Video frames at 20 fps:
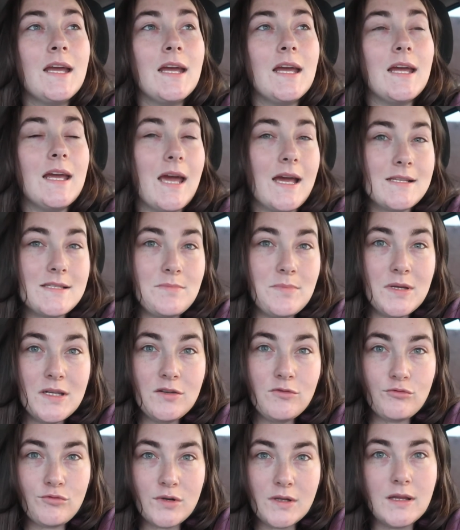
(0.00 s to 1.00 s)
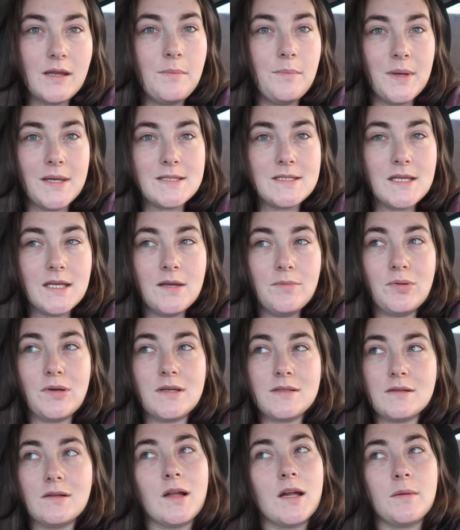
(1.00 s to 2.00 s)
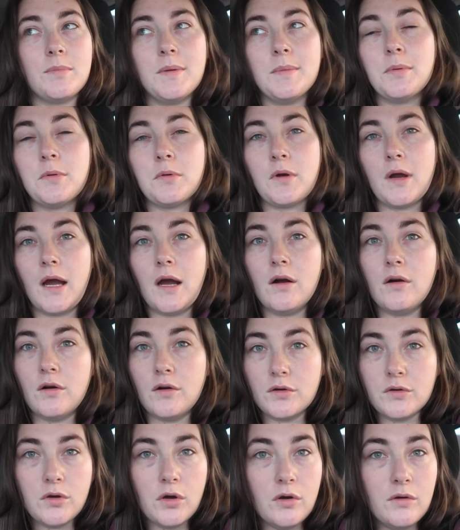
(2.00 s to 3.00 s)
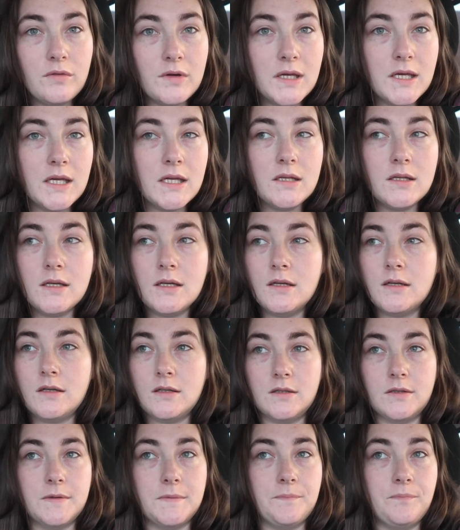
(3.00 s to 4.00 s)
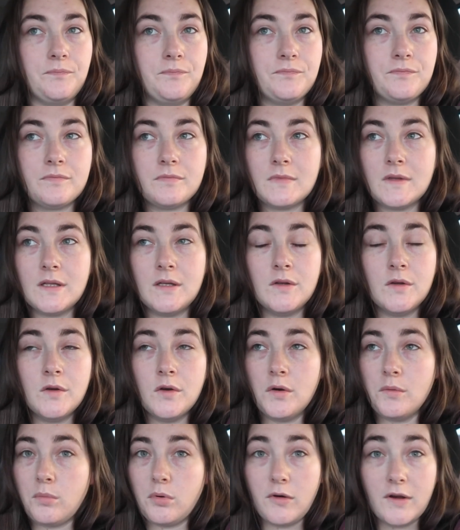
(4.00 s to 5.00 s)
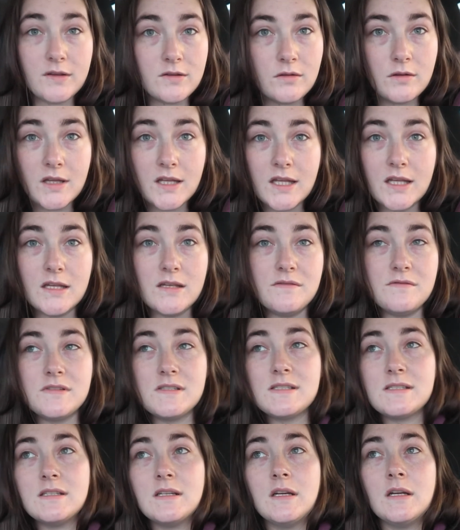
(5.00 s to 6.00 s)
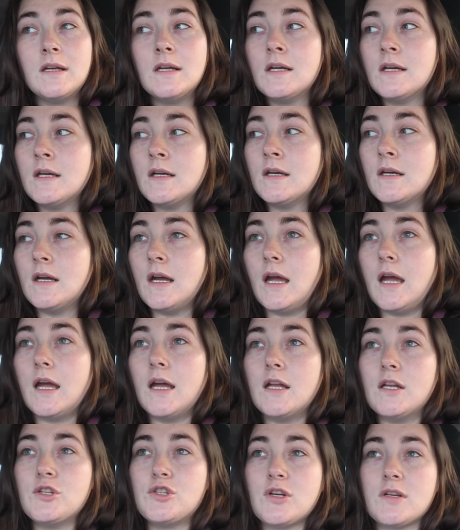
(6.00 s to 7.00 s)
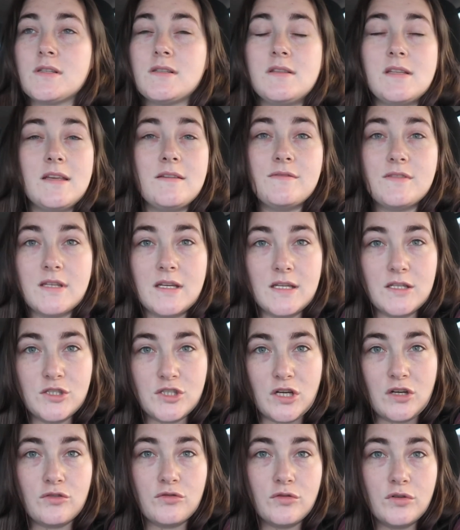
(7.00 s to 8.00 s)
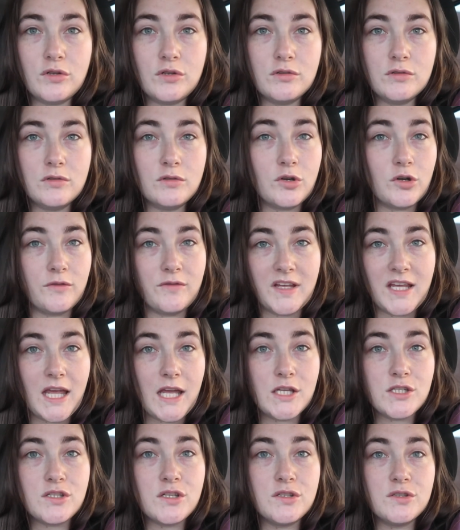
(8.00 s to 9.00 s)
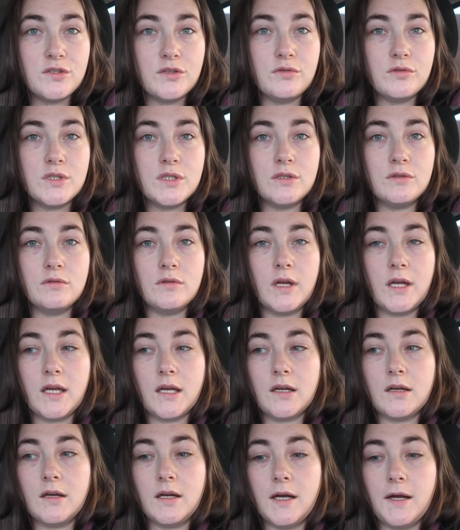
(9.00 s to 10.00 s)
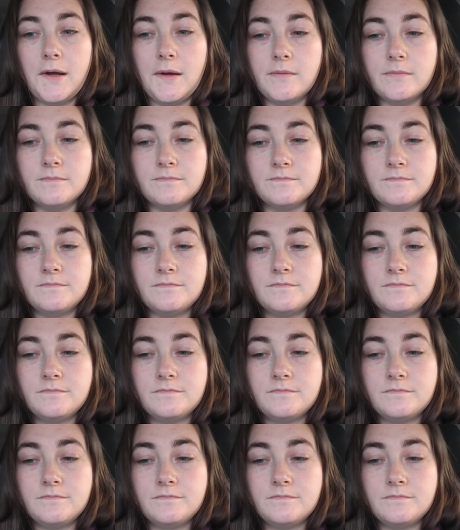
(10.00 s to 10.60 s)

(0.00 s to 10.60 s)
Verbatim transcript: It hasn't been really busy because a lot of people were out on COVID, um, parental leaves, and just leaves in general or vacation due to like um,